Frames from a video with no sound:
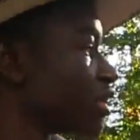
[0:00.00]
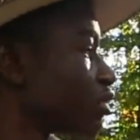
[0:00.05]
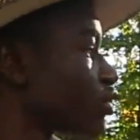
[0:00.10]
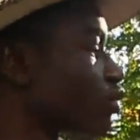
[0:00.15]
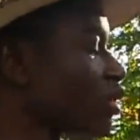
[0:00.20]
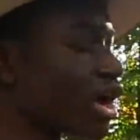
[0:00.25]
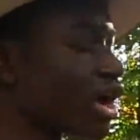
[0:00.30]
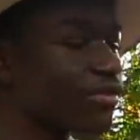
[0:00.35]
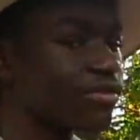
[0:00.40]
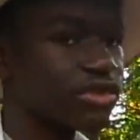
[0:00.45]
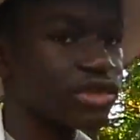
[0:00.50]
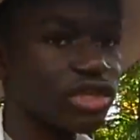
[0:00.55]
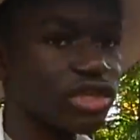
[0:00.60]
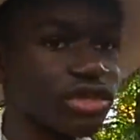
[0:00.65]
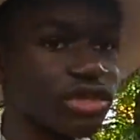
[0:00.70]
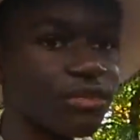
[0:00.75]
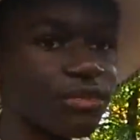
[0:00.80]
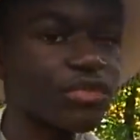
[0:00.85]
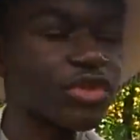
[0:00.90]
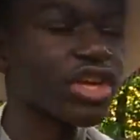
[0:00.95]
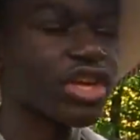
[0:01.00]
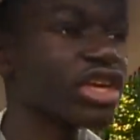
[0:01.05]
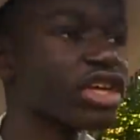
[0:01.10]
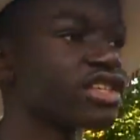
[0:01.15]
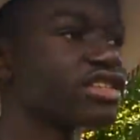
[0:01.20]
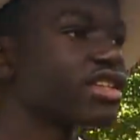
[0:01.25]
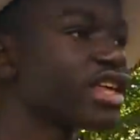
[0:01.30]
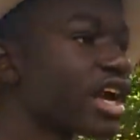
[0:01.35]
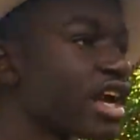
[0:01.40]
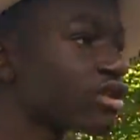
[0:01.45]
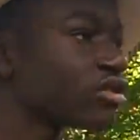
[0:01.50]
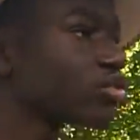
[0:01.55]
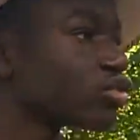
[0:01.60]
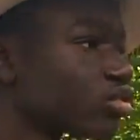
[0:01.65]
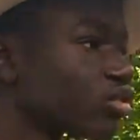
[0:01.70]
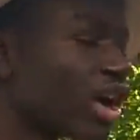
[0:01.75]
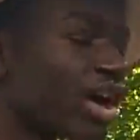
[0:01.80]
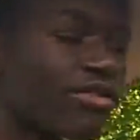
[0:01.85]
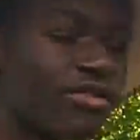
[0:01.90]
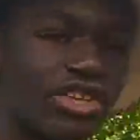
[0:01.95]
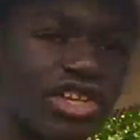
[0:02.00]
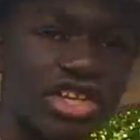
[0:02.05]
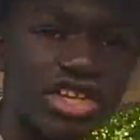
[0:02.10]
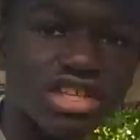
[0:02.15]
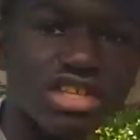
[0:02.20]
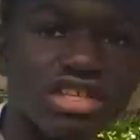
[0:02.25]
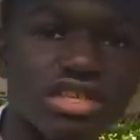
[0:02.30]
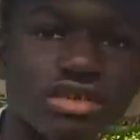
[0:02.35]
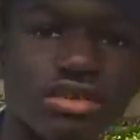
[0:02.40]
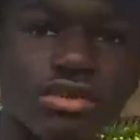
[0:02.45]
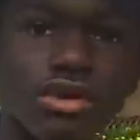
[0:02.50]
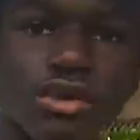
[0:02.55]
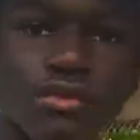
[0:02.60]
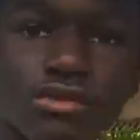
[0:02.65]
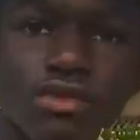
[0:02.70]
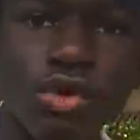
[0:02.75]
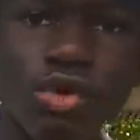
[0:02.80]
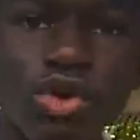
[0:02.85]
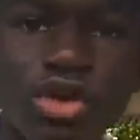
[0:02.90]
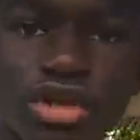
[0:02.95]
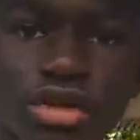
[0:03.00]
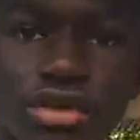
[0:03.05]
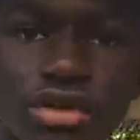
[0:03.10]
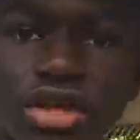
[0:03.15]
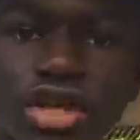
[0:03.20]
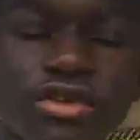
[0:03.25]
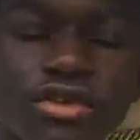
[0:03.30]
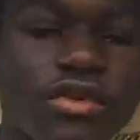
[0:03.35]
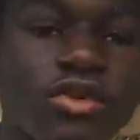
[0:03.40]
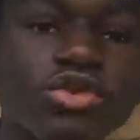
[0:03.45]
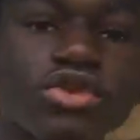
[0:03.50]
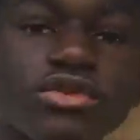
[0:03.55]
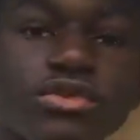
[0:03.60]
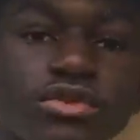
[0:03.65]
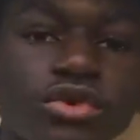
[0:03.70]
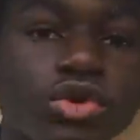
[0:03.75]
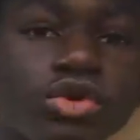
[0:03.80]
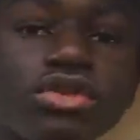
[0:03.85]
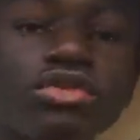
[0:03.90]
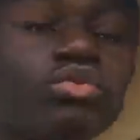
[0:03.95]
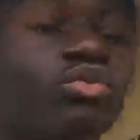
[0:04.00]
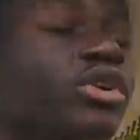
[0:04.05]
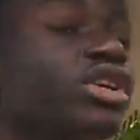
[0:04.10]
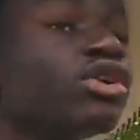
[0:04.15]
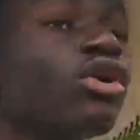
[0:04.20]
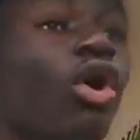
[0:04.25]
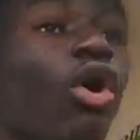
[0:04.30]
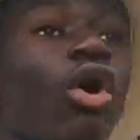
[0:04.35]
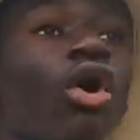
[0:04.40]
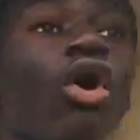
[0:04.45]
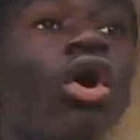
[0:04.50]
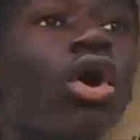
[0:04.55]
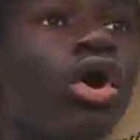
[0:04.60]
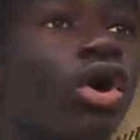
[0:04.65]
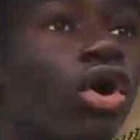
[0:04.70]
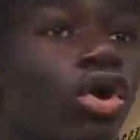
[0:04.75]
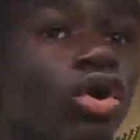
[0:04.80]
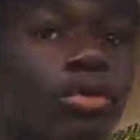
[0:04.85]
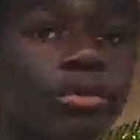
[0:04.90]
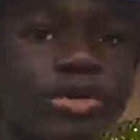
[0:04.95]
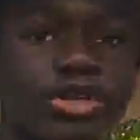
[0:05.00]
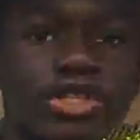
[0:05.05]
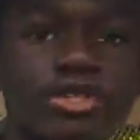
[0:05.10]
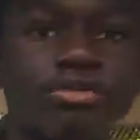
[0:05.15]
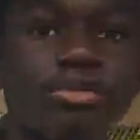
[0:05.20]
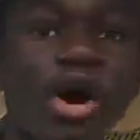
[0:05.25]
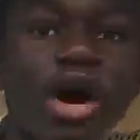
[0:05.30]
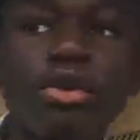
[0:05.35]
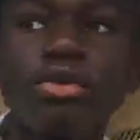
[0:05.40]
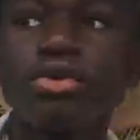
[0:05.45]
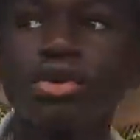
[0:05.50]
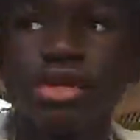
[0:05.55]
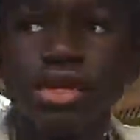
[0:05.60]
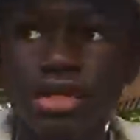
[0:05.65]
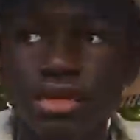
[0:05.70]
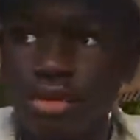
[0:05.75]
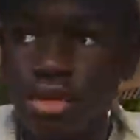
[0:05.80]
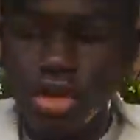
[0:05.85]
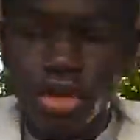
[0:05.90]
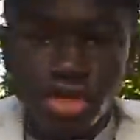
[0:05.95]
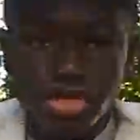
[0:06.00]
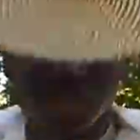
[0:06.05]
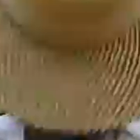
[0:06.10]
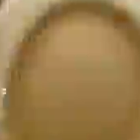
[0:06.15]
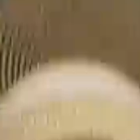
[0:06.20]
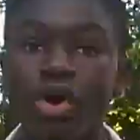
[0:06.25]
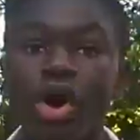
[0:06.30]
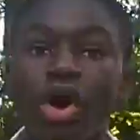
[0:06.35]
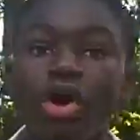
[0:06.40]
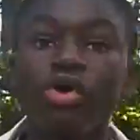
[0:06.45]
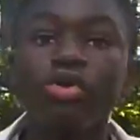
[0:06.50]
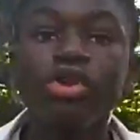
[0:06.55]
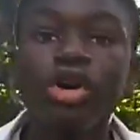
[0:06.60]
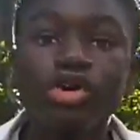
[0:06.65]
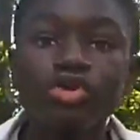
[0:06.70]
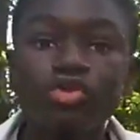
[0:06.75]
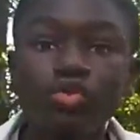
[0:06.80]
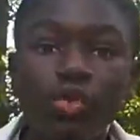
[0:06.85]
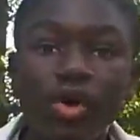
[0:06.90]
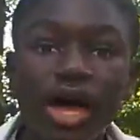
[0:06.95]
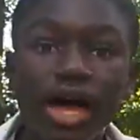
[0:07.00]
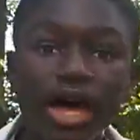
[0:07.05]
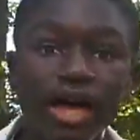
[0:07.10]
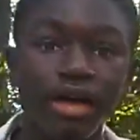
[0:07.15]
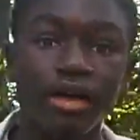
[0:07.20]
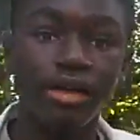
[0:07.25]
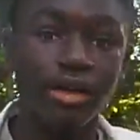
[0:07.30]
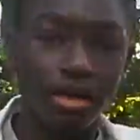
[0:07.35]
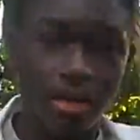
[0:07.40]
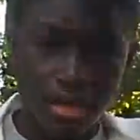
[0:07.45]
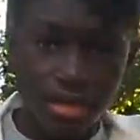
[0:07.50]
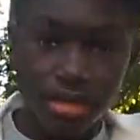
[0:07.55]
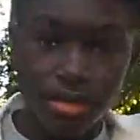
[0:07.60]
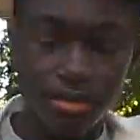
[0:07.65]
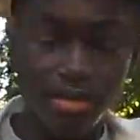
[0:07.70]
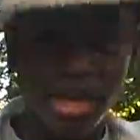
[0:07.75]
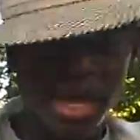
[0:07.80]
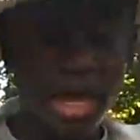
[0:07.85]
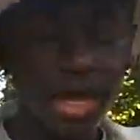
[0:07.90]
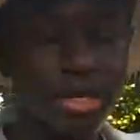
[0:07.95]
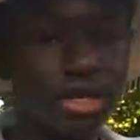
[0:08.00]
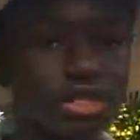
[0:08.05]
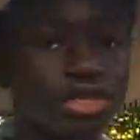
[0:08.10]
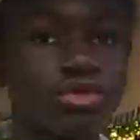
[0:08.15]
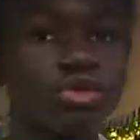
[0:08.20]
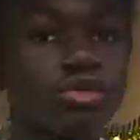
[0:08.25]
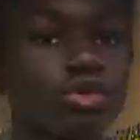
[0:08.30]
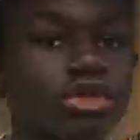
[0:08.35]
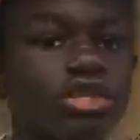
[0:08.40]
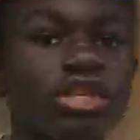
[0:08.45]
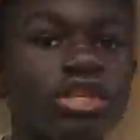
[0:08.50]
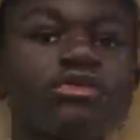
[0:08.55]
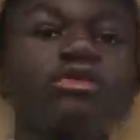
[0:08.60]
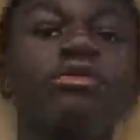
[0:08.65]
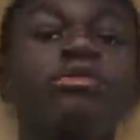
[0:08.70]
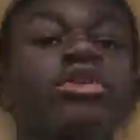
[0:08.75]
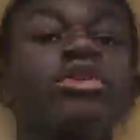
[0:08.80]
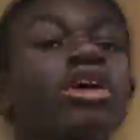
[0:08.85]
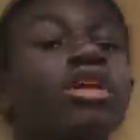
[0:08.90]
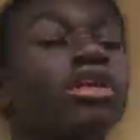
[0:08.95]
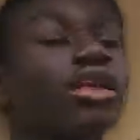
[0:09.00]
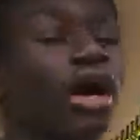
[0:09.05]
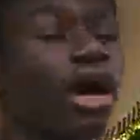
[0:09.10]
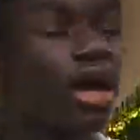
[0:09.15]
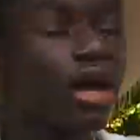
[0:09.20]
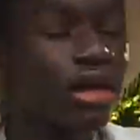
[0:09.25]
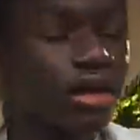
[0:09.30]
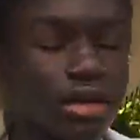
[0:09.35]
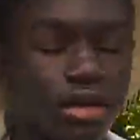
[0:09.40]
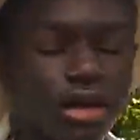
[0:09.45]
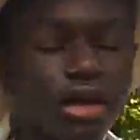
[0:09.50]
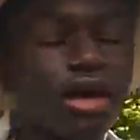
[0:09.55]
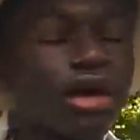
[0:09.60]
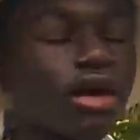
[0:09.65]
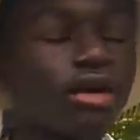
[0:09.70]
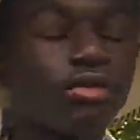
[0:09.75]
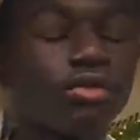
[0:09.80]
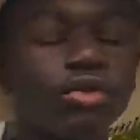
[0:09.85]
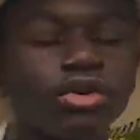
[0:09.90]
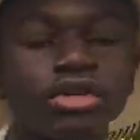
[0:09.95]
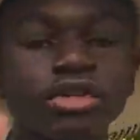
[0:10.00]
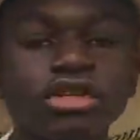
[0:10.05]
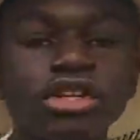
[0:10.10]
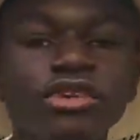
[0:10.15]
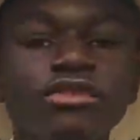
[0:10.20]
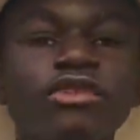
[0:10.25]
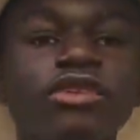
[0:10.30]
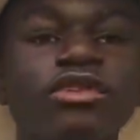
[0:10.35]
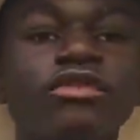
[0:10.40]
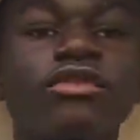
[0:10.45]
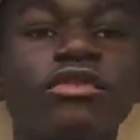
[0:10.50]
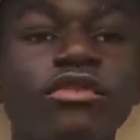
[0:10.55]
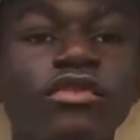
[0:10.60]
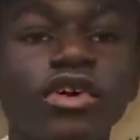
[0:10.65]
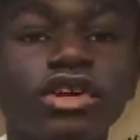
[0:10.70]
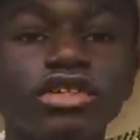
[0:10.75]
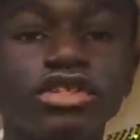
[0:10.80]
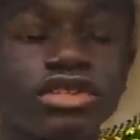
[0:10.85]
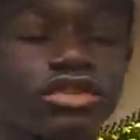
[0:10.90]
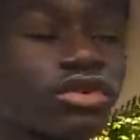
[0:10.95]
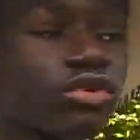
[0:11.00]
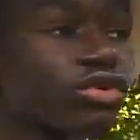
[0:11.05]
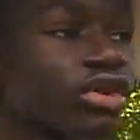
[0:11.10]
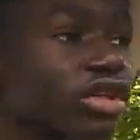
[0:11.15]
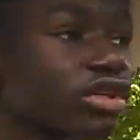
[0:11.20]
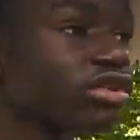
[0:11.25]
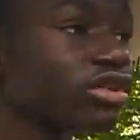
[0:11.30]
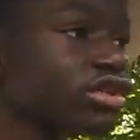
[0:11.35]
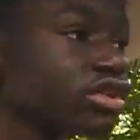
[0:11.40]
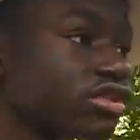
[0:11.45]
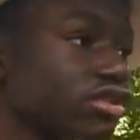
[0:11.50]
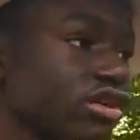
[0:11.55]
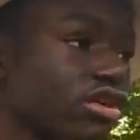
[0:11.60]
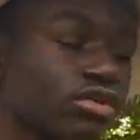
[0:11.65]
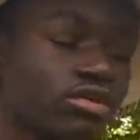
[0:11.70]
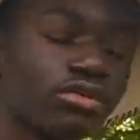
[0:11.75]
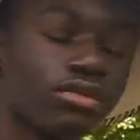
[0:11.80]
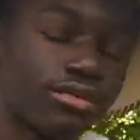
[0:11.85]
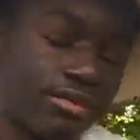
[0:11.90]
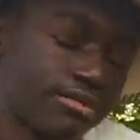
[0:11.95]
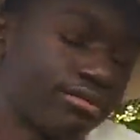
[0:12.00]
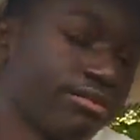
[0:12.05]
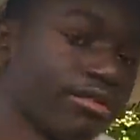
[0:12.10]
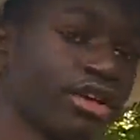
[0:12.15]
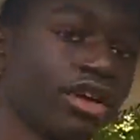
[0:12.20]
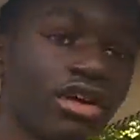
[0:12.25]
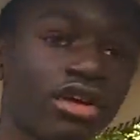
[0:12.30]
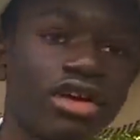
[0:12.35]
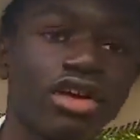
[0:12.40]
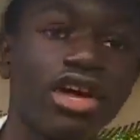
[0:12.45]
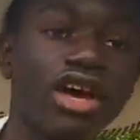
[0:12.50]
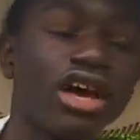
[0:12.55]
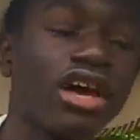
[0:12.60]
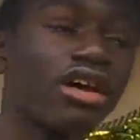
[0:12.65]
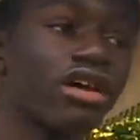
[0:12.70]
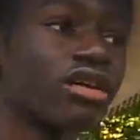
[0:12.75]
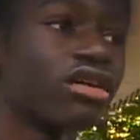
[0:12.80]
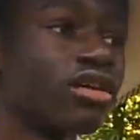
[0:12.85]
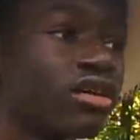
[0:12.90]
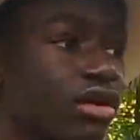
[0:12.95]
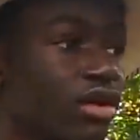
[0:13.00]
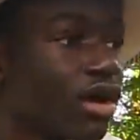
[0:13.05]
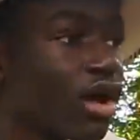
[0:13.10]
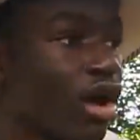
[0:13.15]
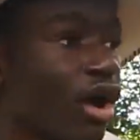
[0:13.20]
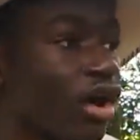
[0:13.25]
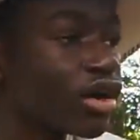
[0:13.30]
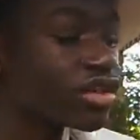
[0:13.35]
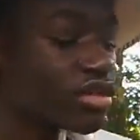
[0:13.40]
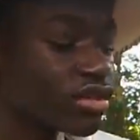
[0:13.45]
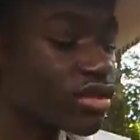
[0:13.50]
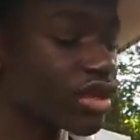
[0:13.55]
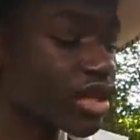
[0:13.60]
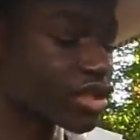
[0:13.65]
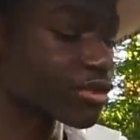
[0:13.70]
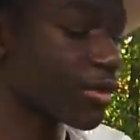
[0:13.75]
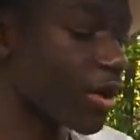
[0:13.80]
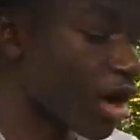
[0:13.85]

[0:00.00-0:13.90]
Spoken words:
gravity is that gravity isn't a fluid. If it was a fluid, we'd all be spiraling to who knows where. The planets wouldn't even be aligned, wouldn't even function correctly. So yeah, on to the next